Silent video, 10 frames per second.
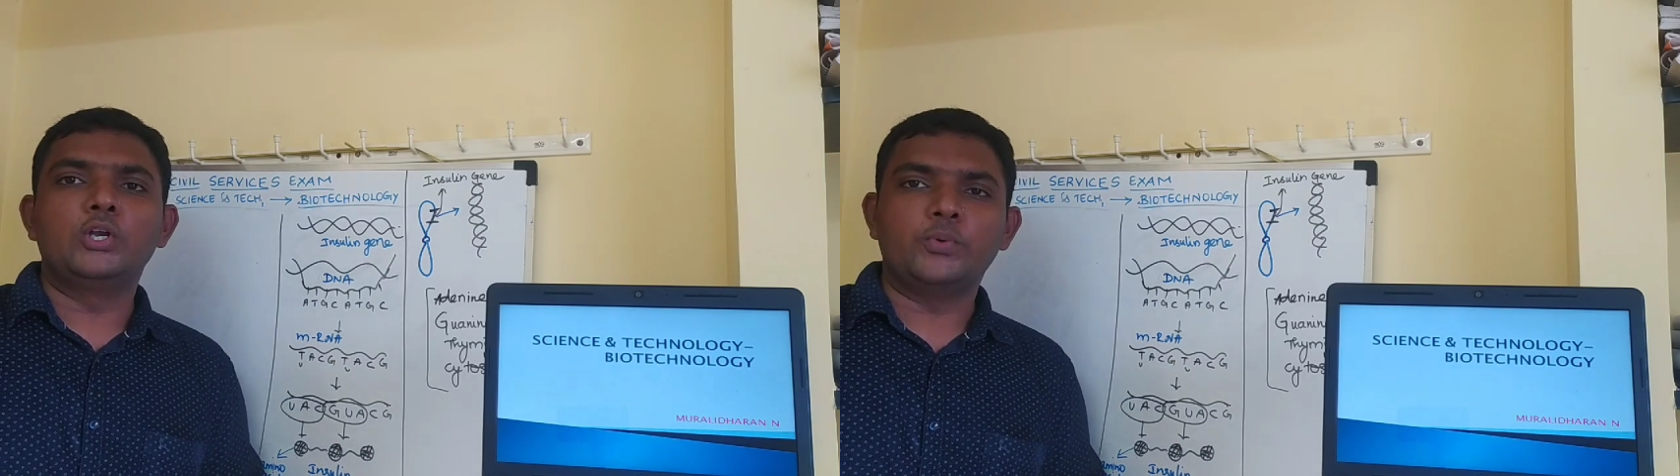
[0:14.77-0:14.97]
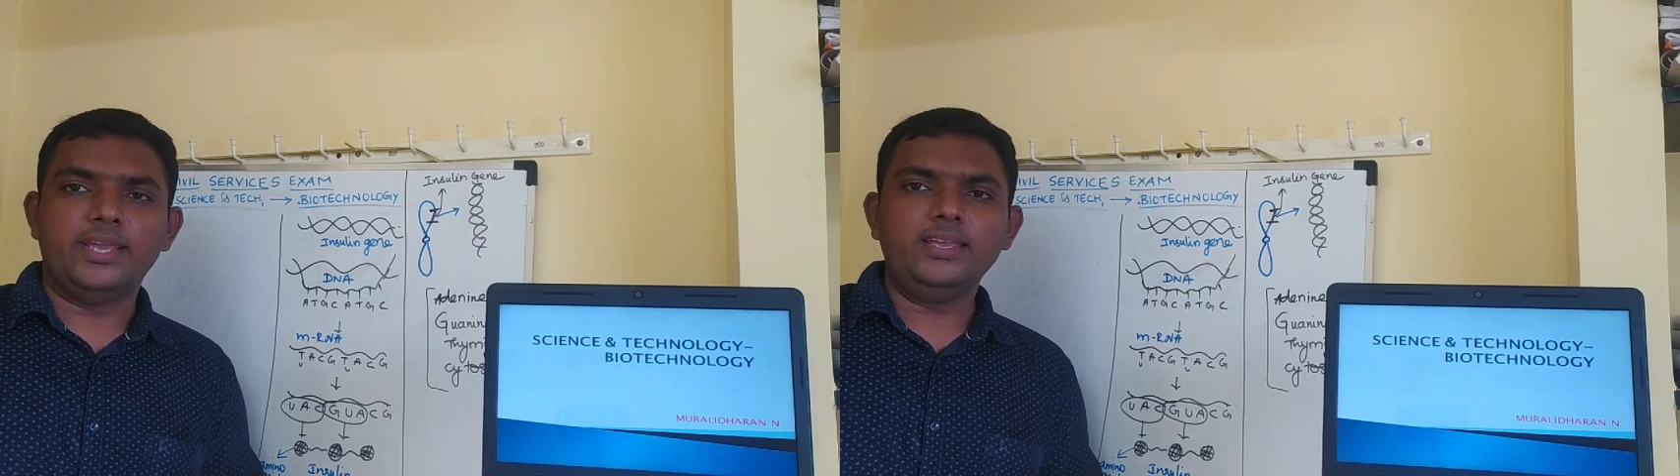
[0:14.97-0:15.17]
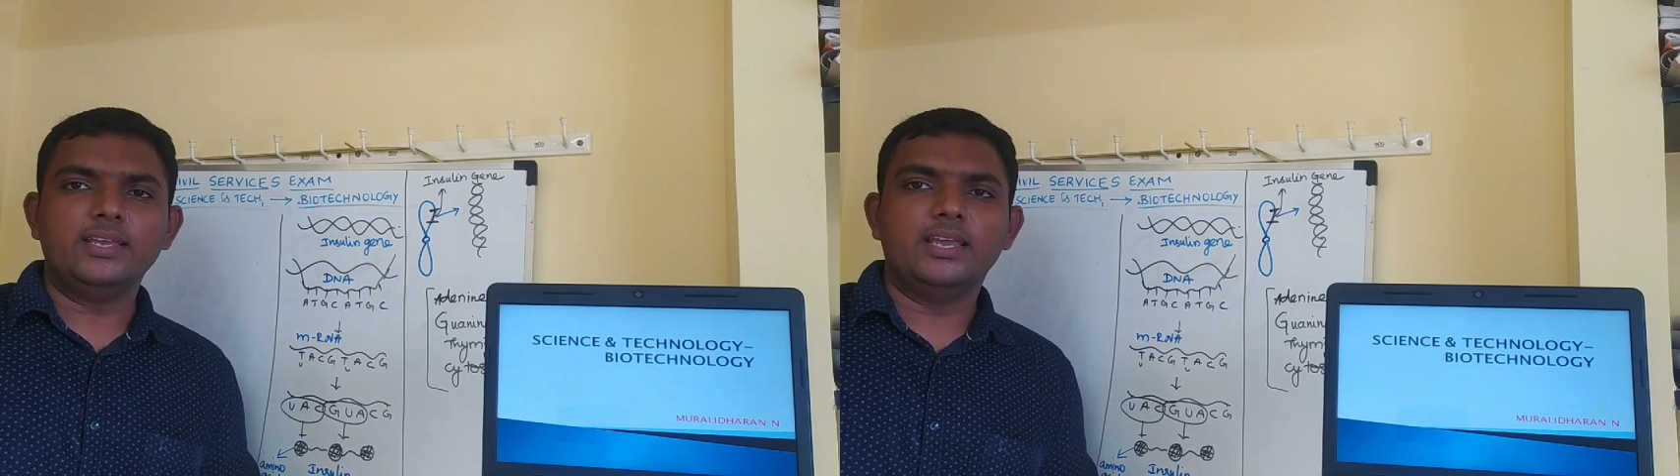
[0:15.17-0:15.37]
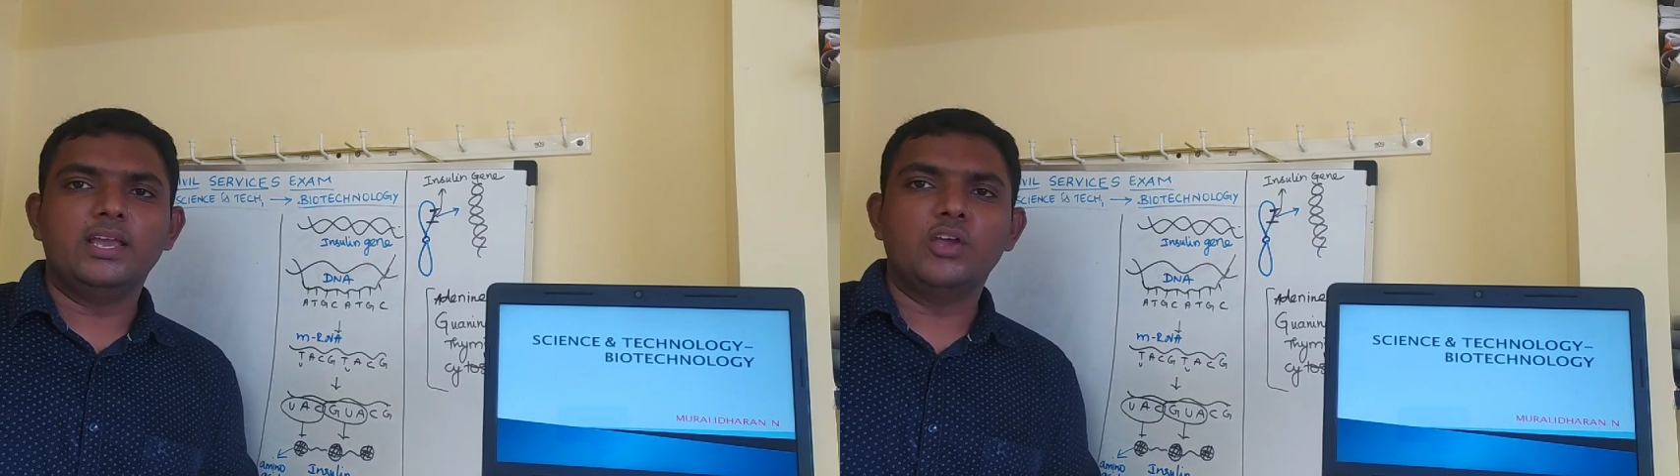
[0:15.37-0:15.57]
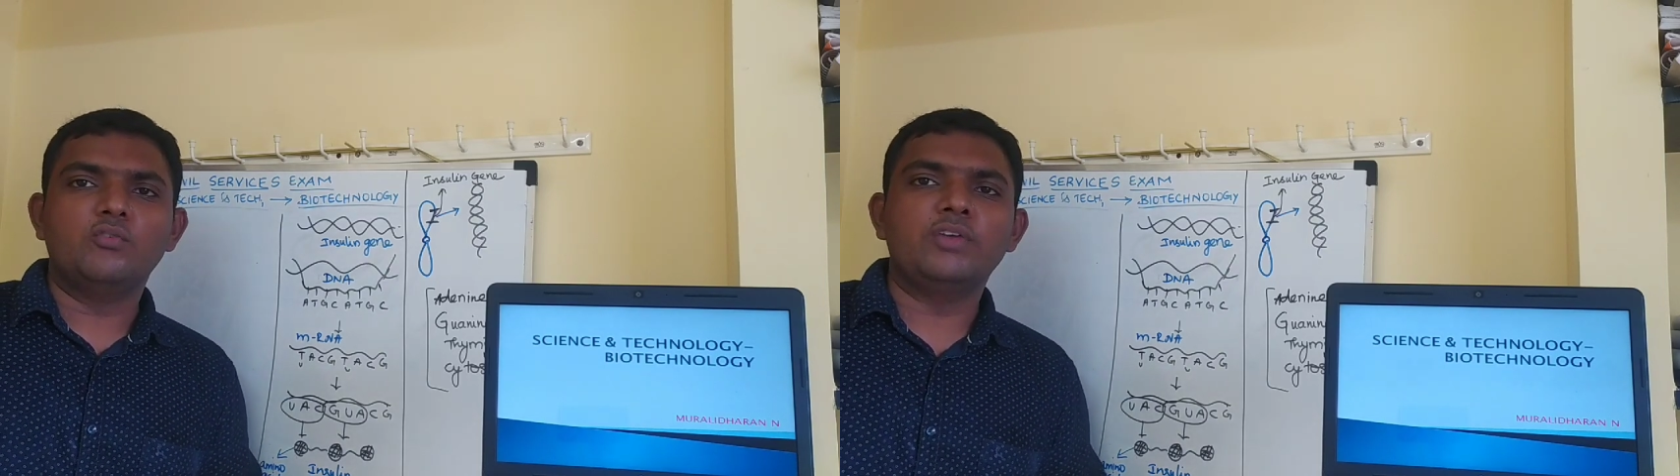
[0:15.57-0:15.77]
Today
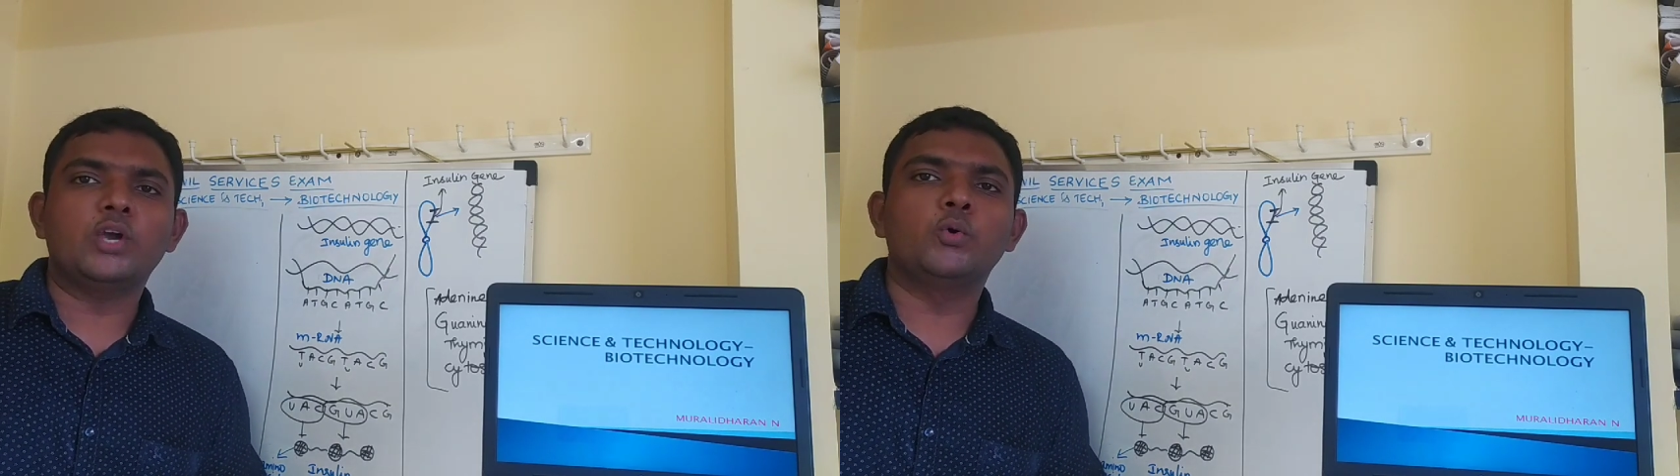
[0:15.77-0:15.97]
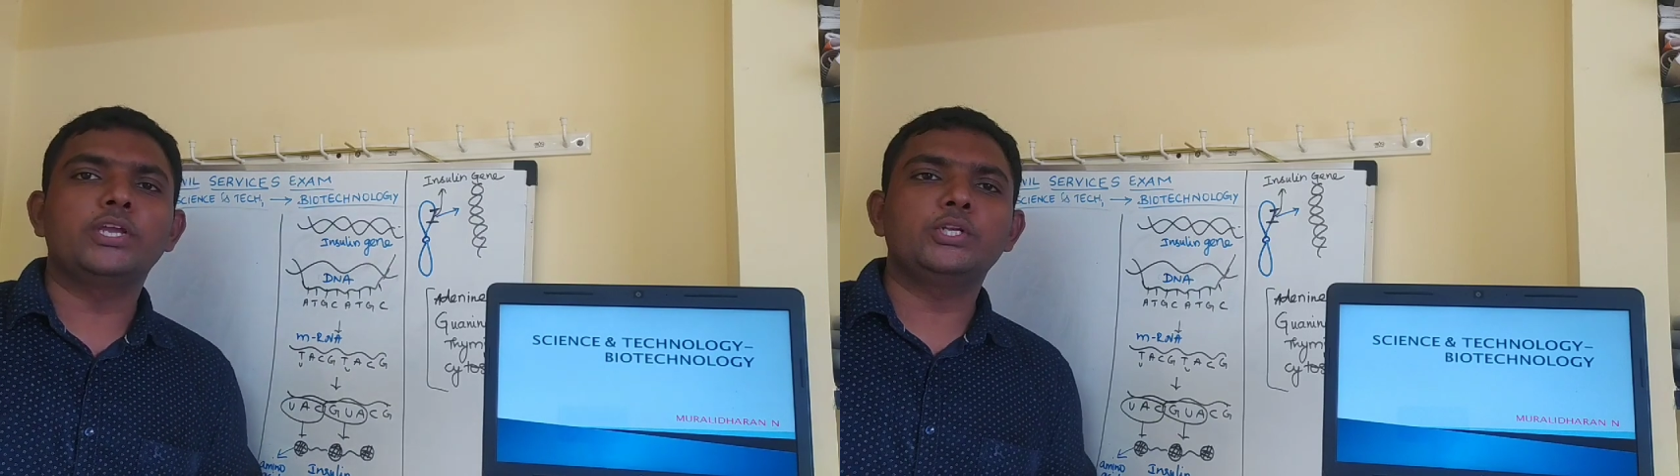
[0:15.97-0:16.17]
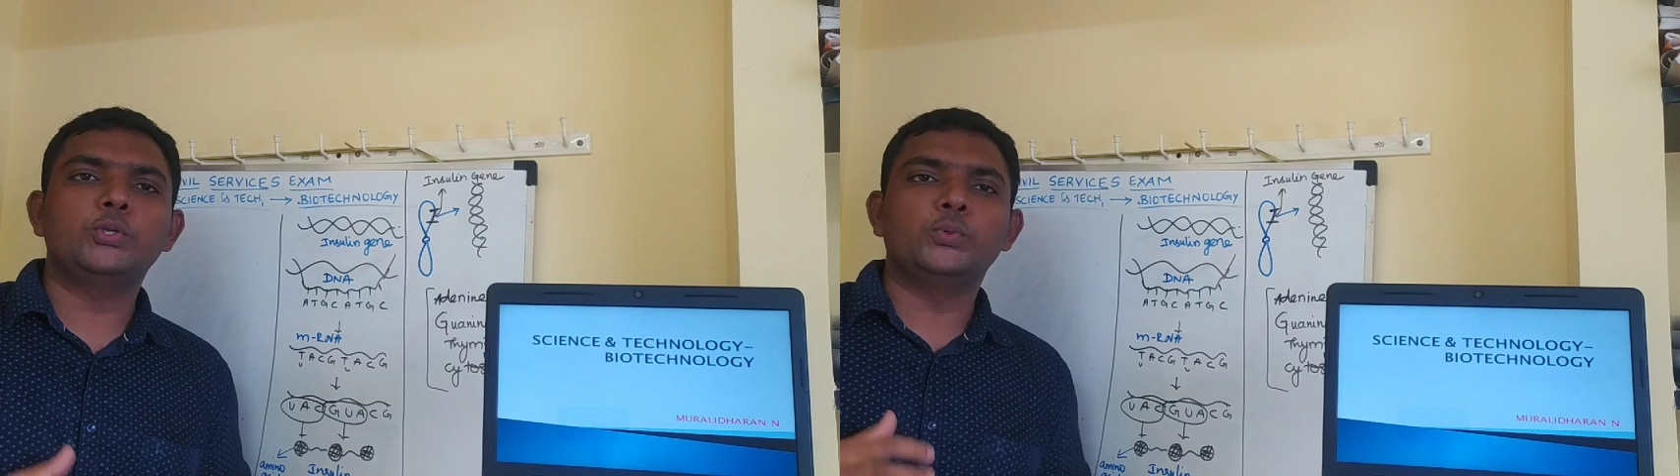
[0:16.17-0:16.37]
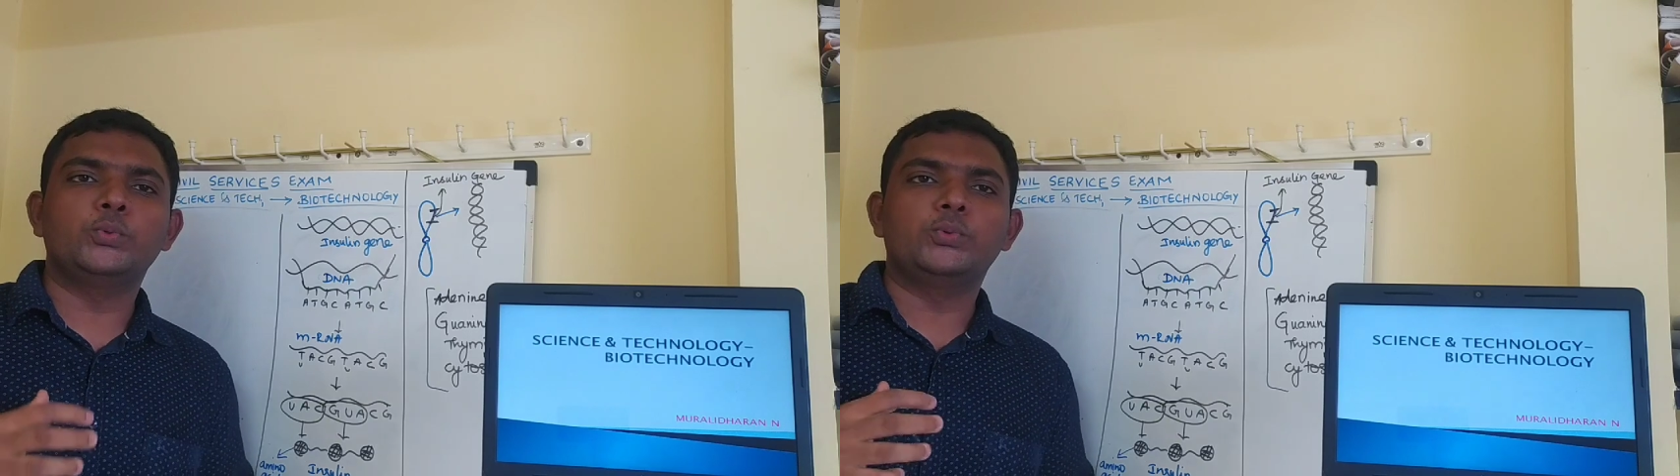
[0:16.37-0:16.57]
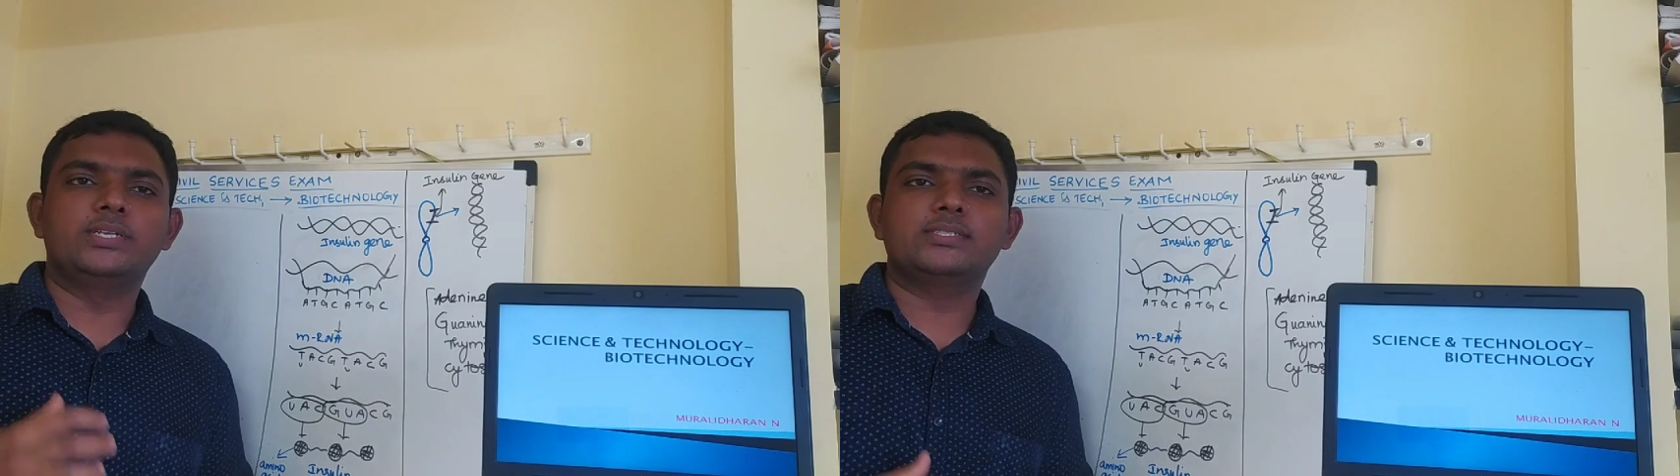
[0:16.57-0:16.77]
we are going
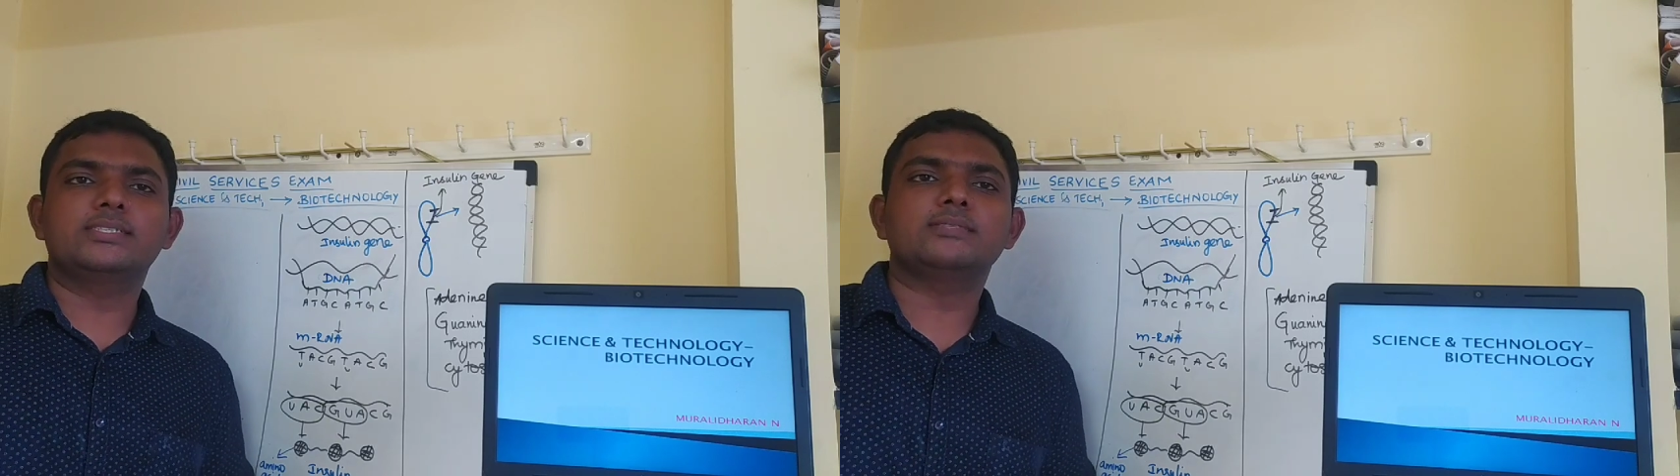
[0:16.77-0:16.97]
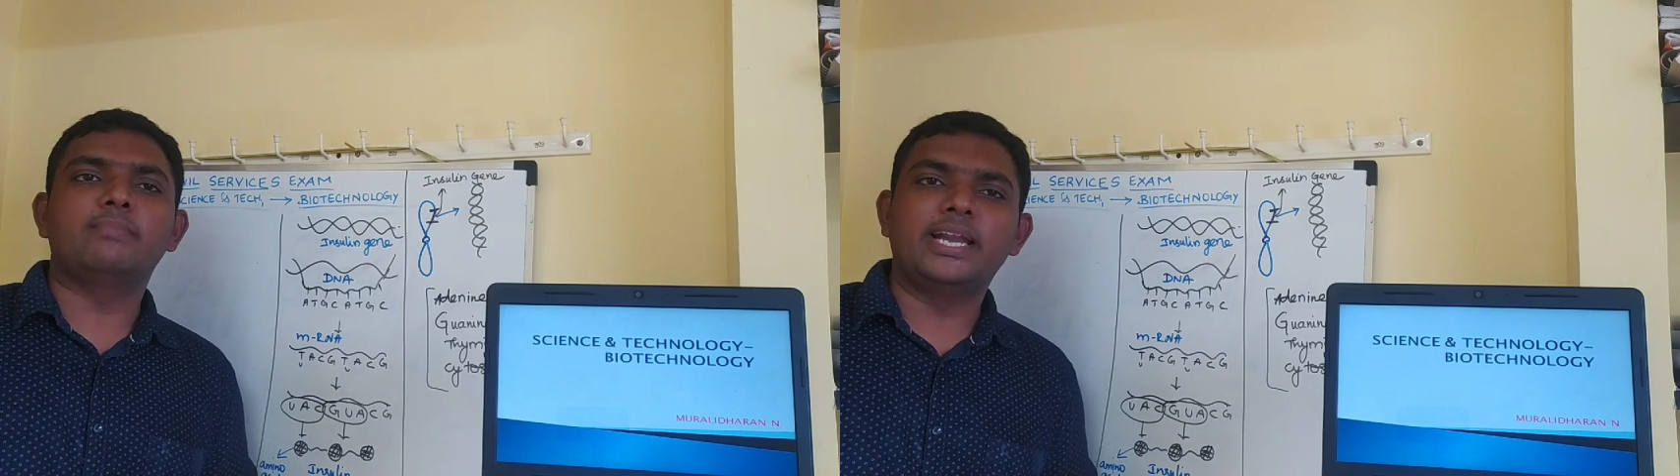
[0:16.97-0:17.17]
to discuss